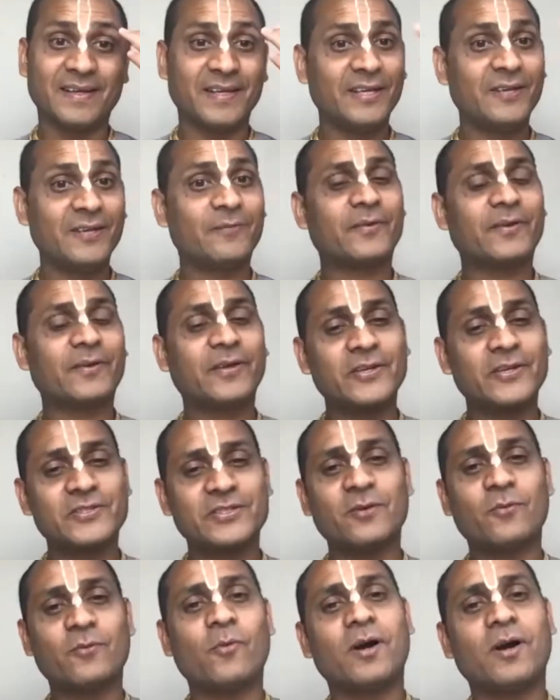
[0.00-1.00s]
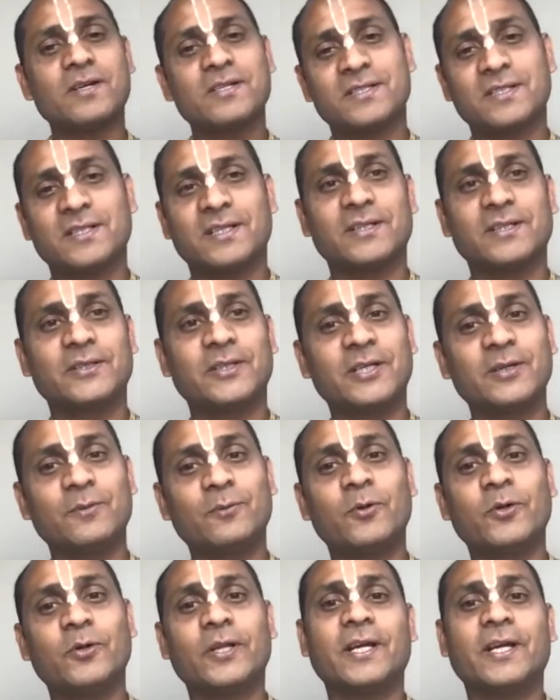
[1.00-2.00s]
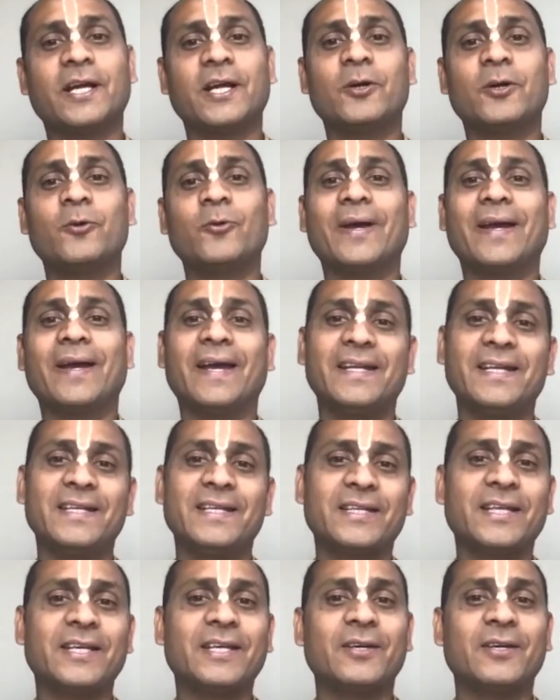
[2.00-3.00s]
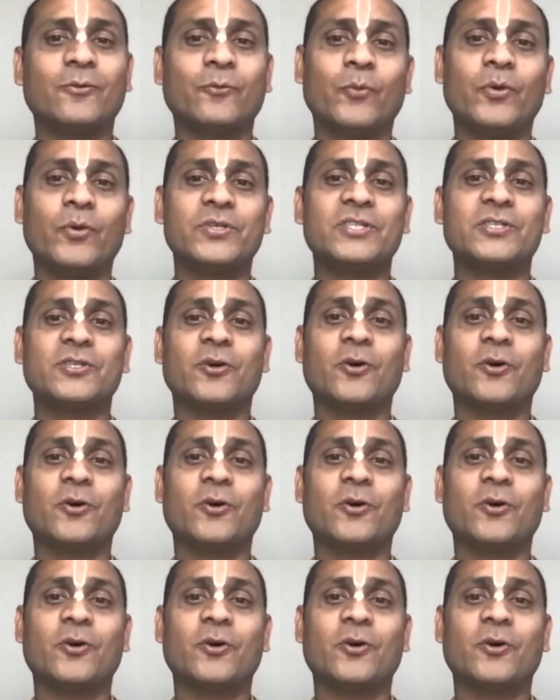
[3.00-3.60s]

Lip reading: if Krishna wants, the devotee can do anything which is